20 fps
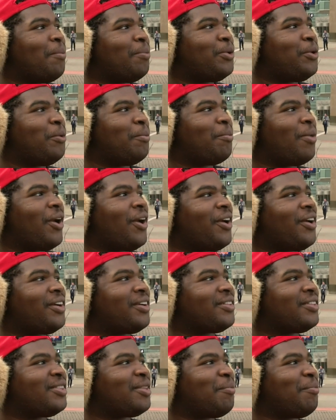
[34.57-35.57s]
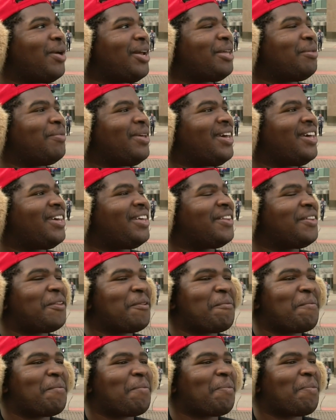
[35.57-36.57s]
Bloomberg, the money man.
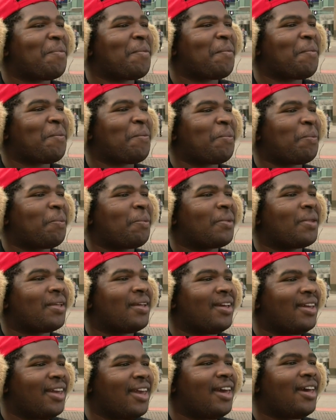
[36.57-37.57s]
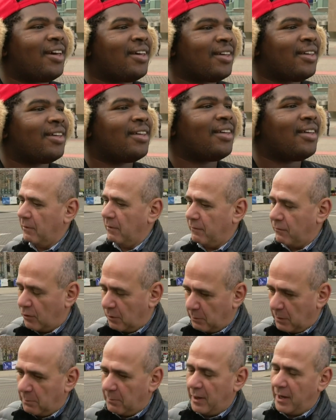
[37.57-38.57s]
The money man? Yeah.
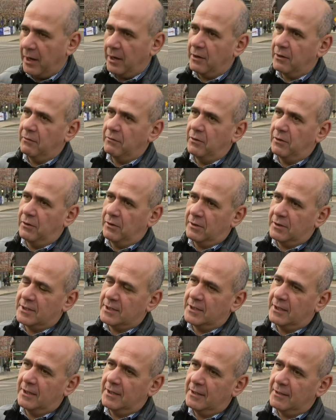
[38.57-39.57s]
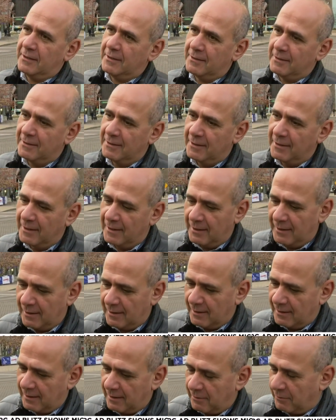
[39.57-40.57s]
Former mayor of New York City, mm
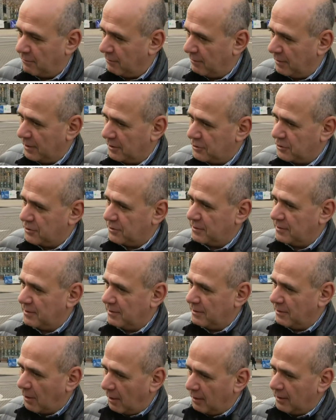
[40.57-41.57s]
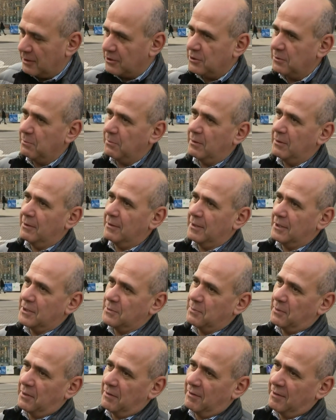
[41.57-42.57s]
-hmm. rich, knowledgeable,
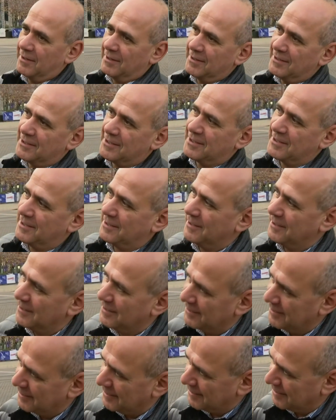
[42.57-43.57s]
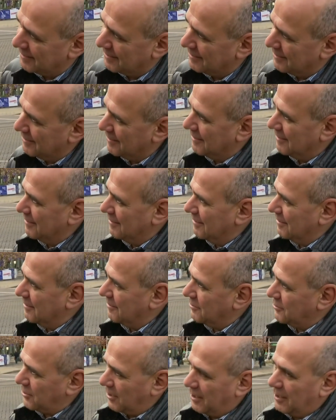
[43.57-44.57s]
experienced
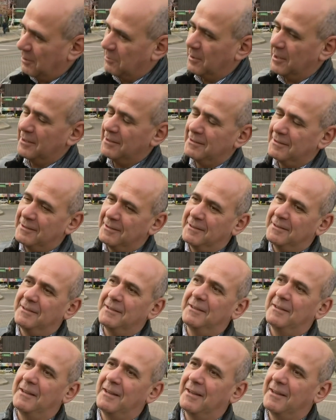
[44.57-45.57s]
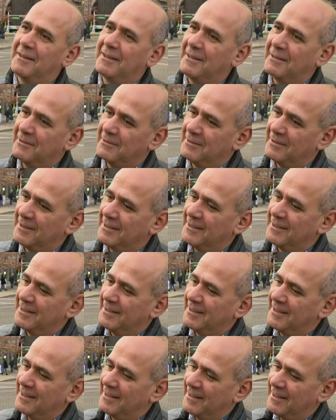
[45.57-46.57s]
gentleman. And now in the
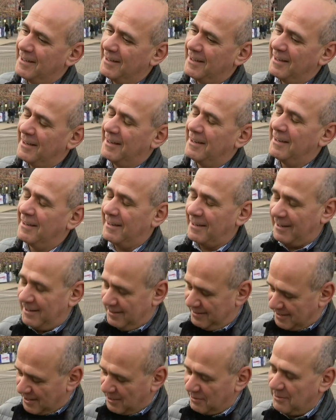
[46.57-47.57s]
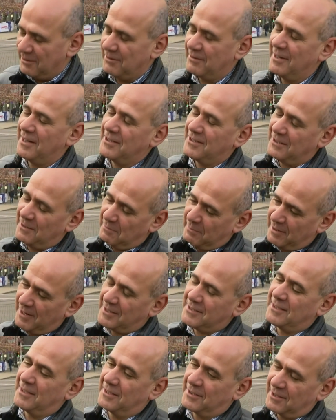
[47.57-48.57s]
race for president. And now in the race for the
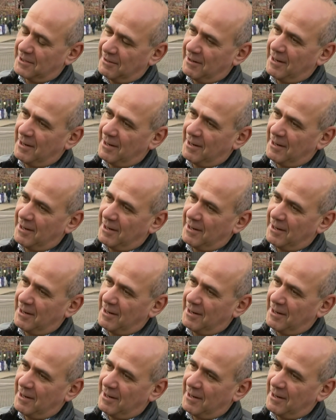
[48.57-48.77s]
president, that's